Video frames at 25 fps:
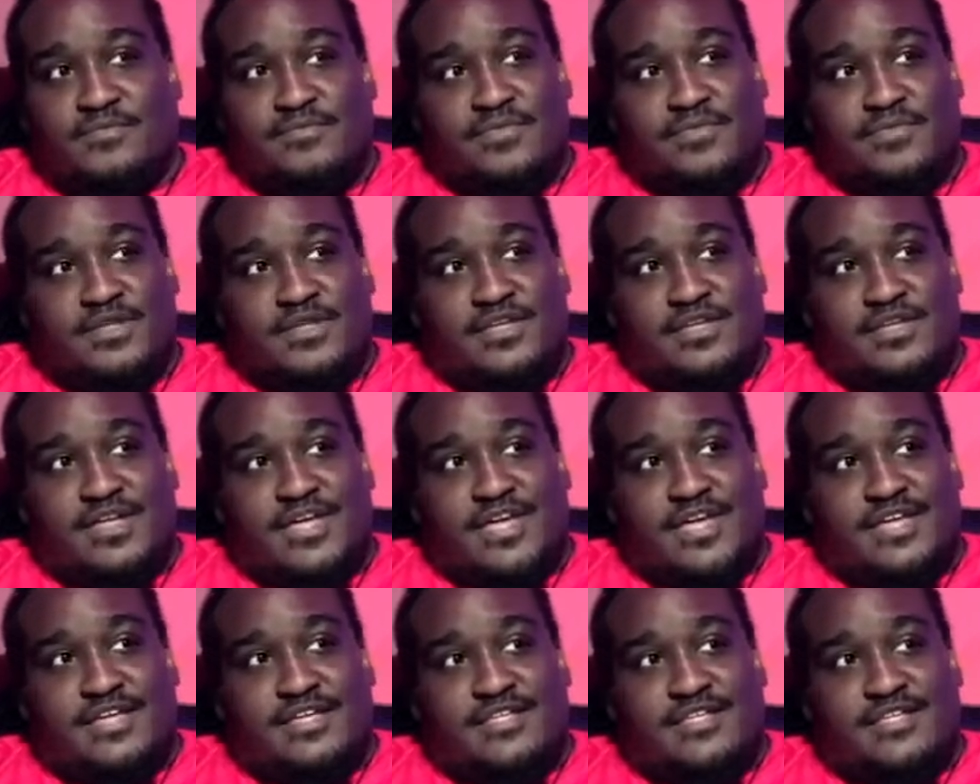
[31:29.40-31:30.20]
Yeah,
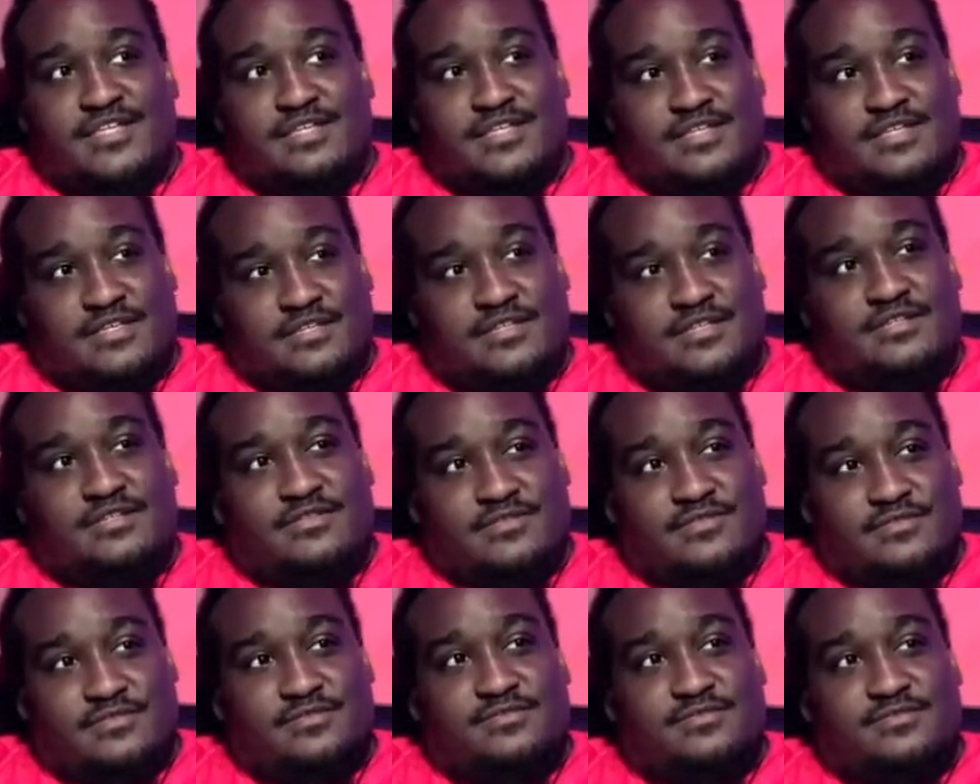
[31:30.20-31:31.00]
like it's
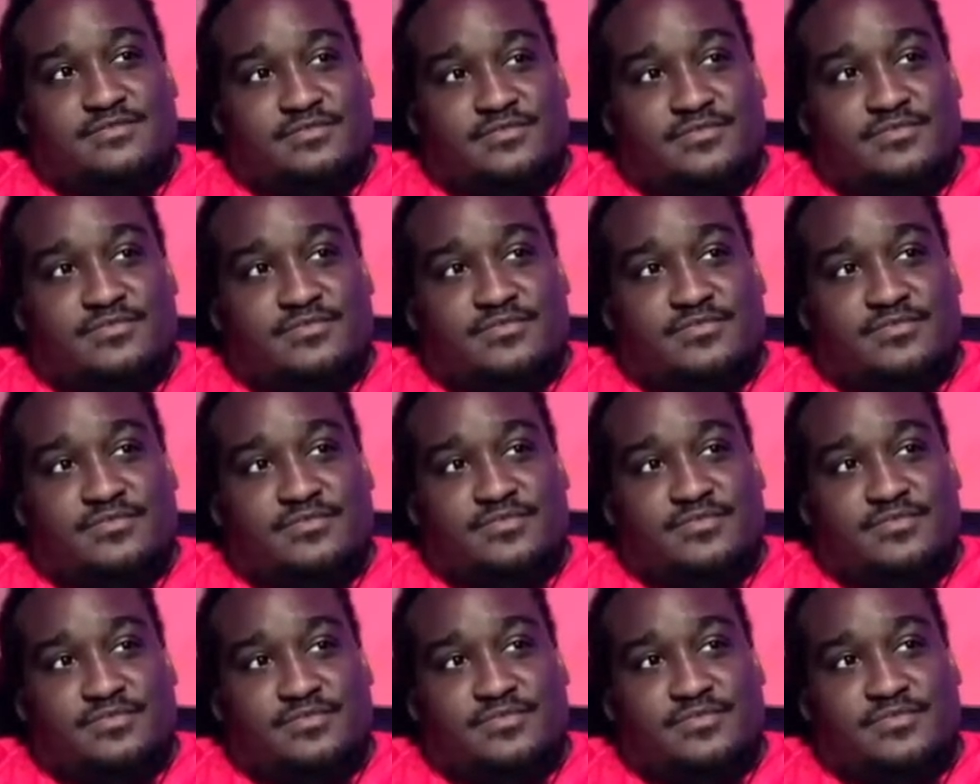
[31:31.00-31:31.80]
just we living in
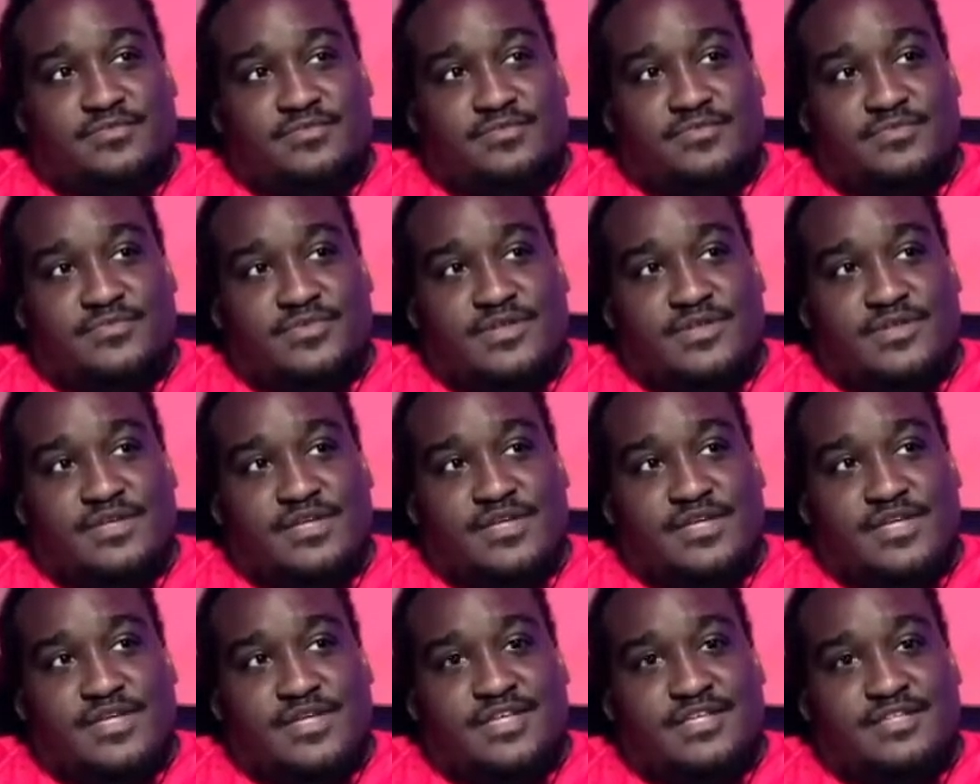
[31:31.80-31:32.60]
a lap of
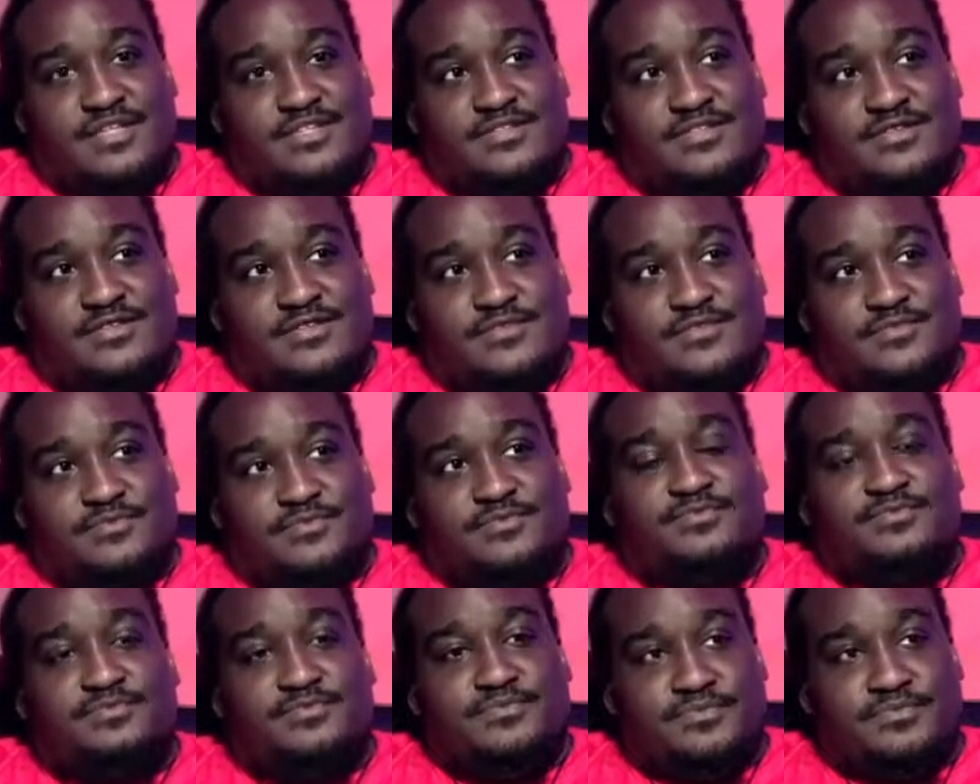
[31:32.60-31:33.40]
luxury or trying to
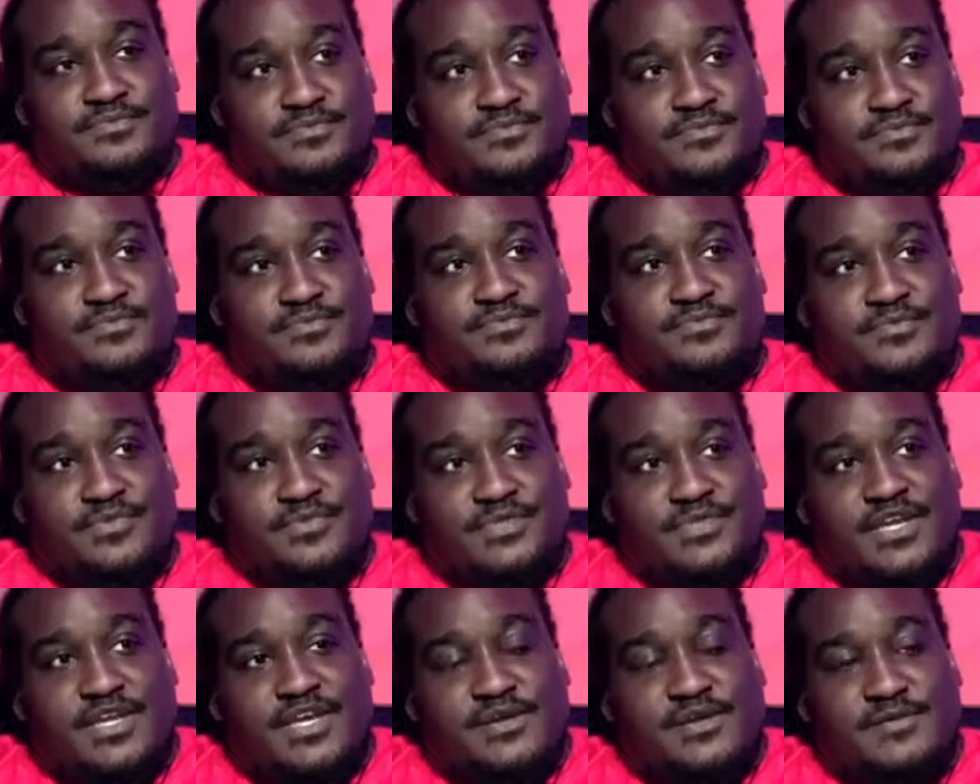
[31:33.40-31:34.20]
get there,
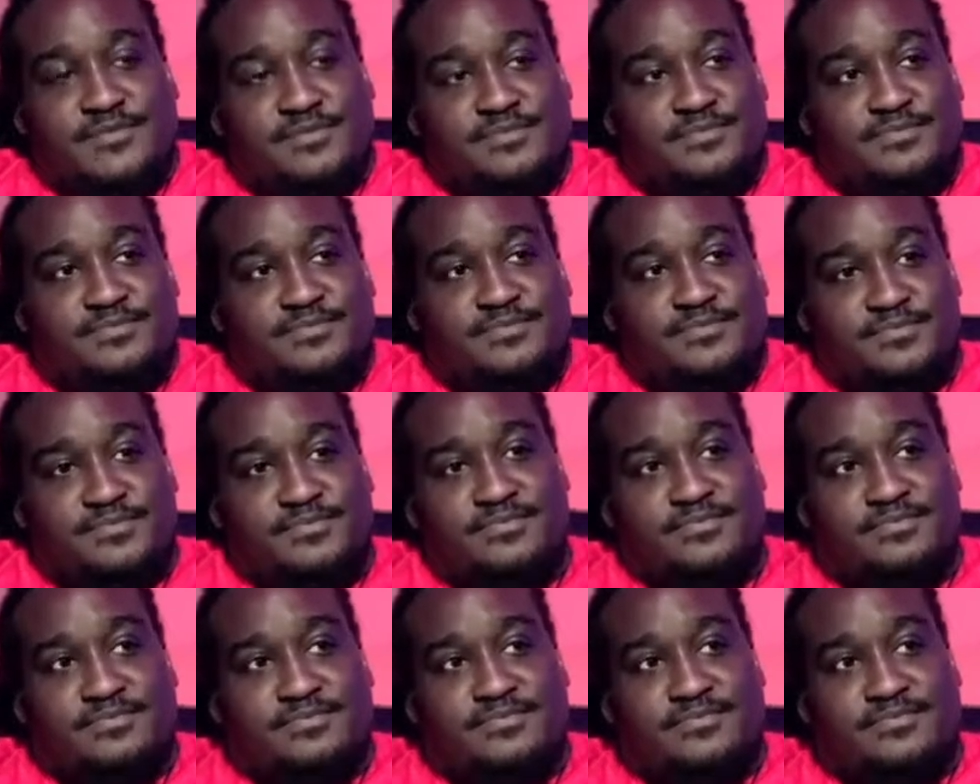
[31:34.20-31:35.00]
not
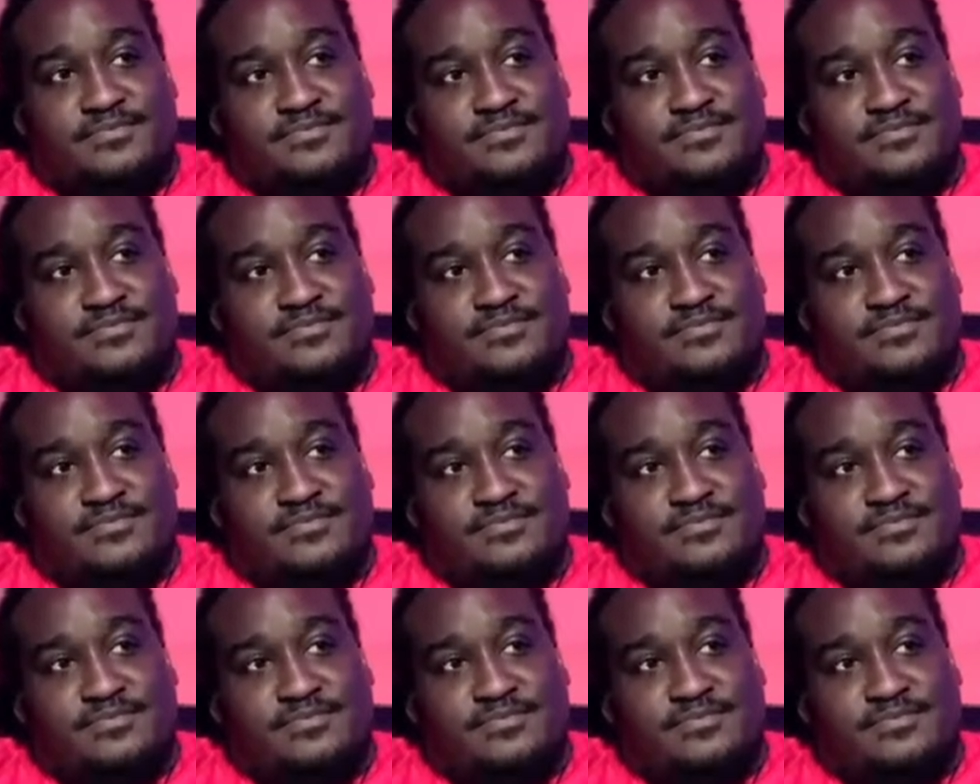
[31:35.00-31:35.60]
realizing that.